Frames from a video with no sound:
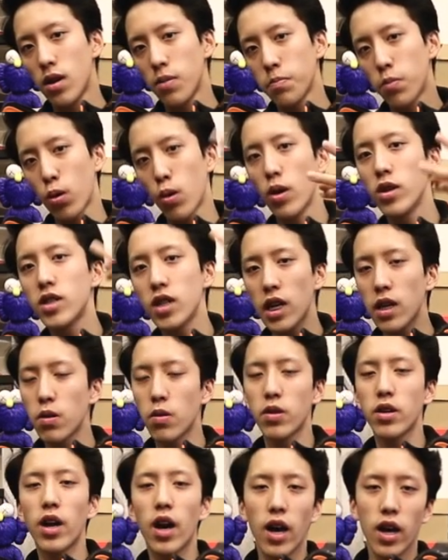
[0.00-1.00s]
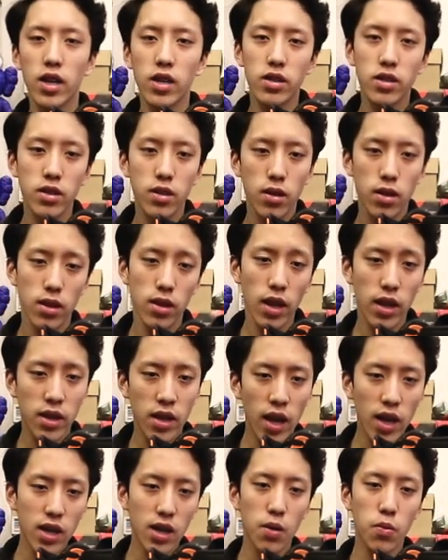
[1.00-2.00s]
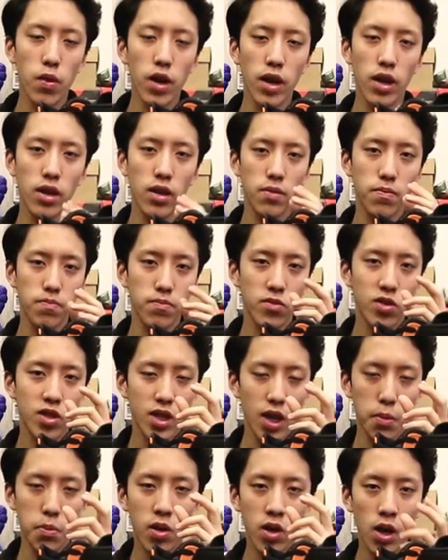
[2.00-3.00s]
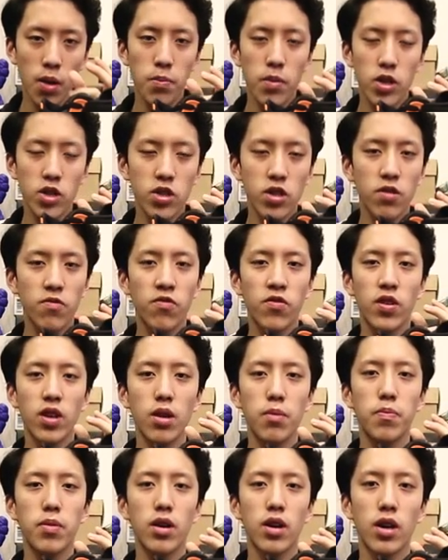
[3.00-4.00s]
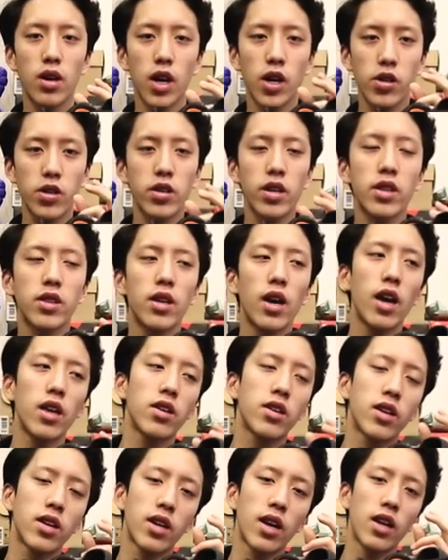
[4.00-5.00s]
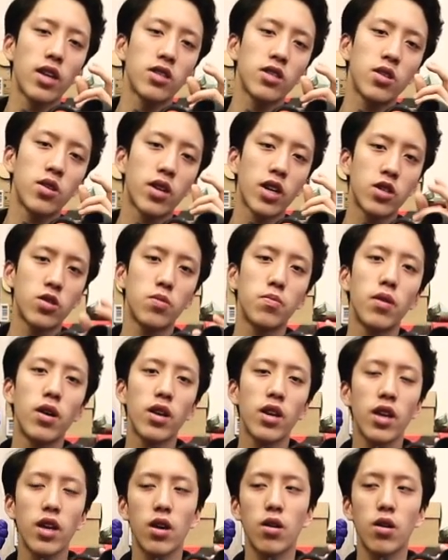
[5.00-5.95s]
Poison, or Nice. They take away some commission fee, but other than that, you can still get your money.